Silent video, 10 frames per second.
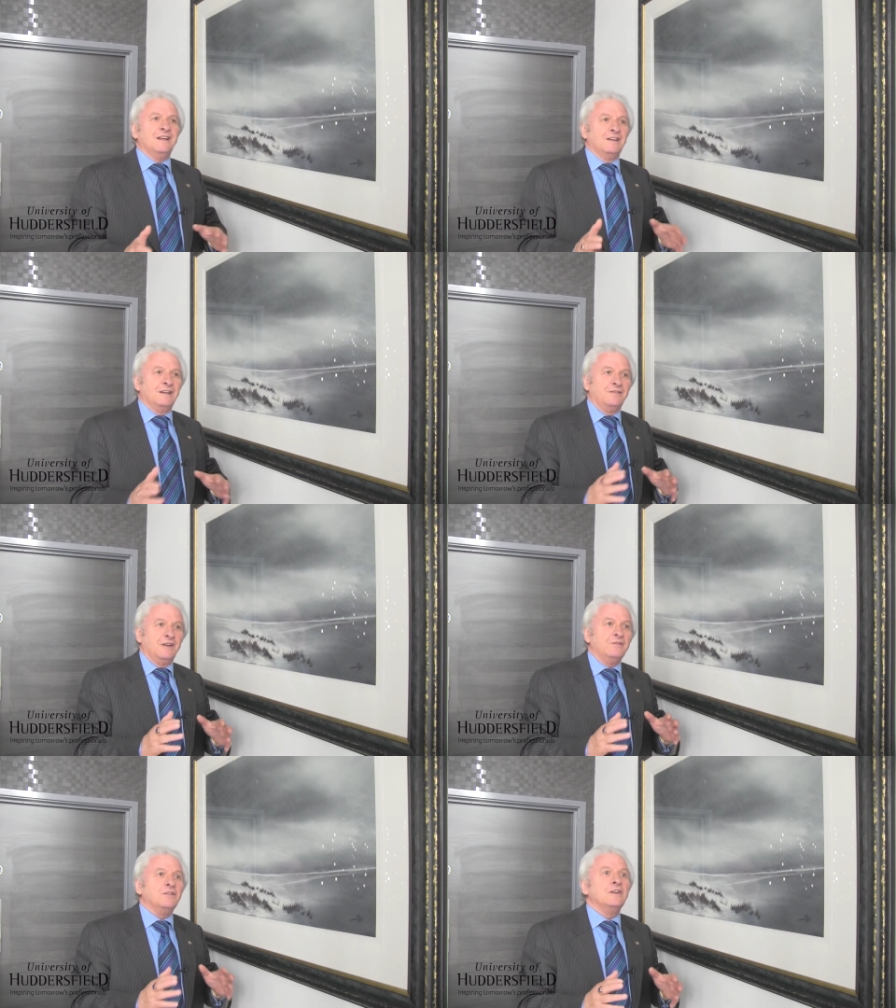I, I
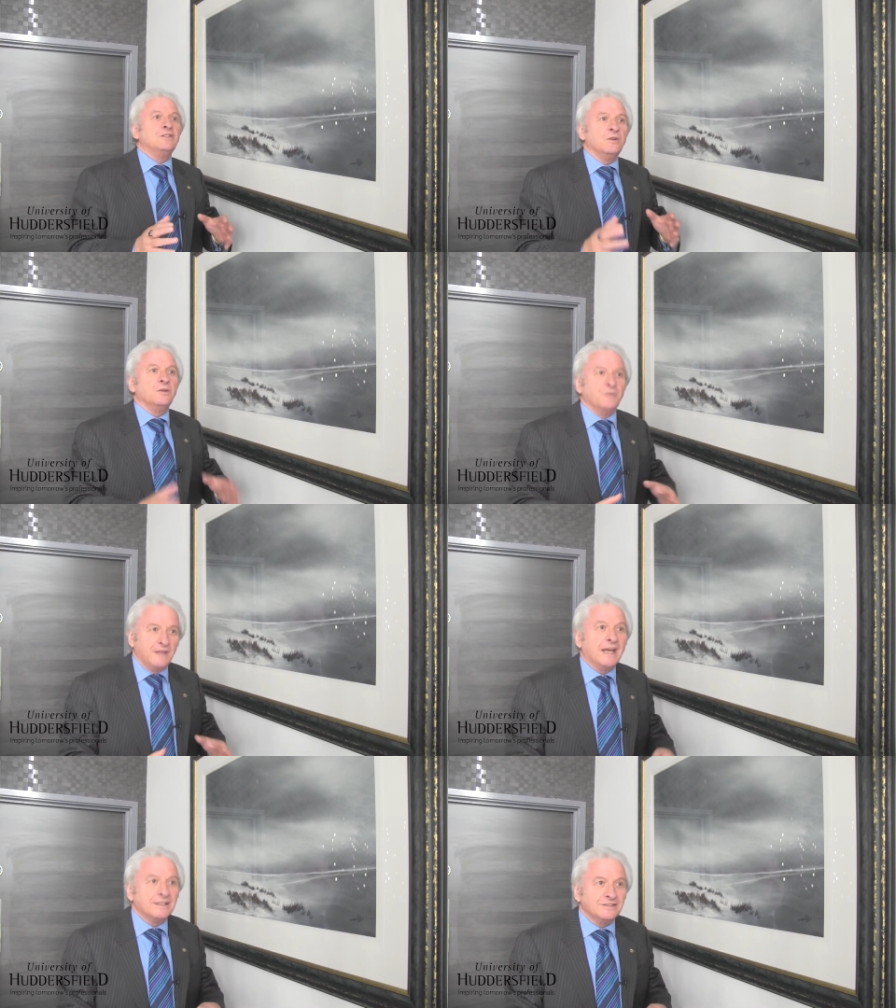haven't told them
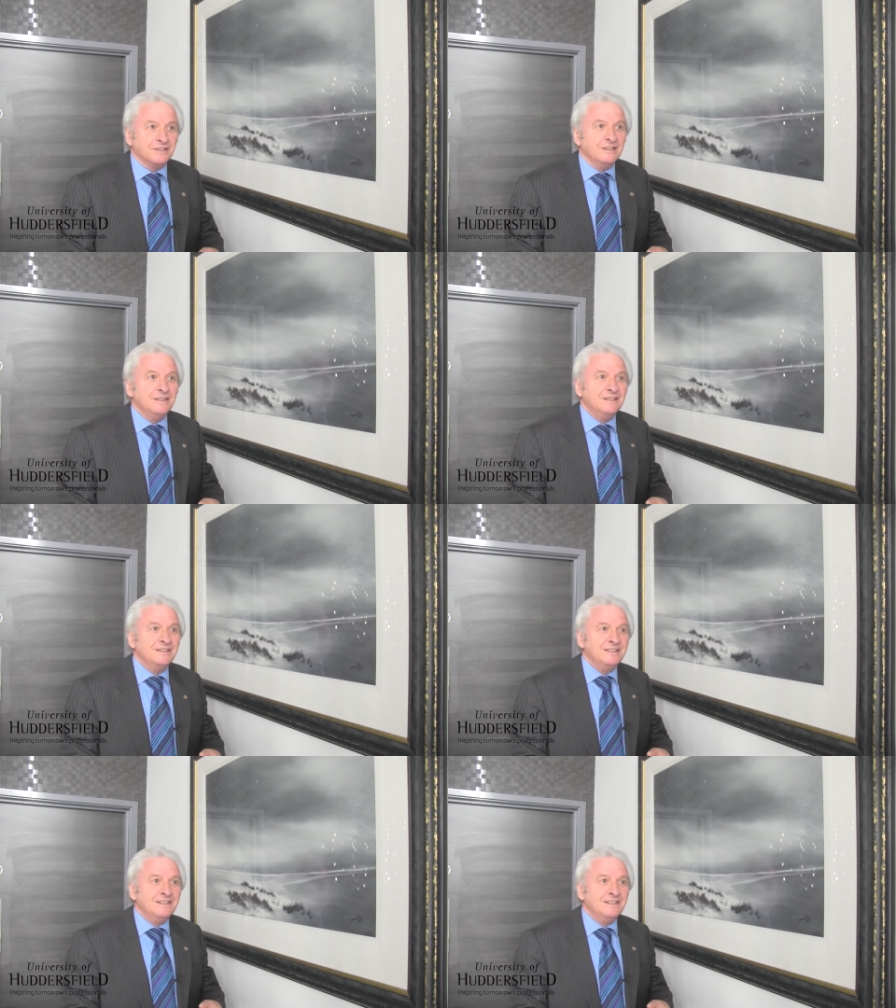the answer.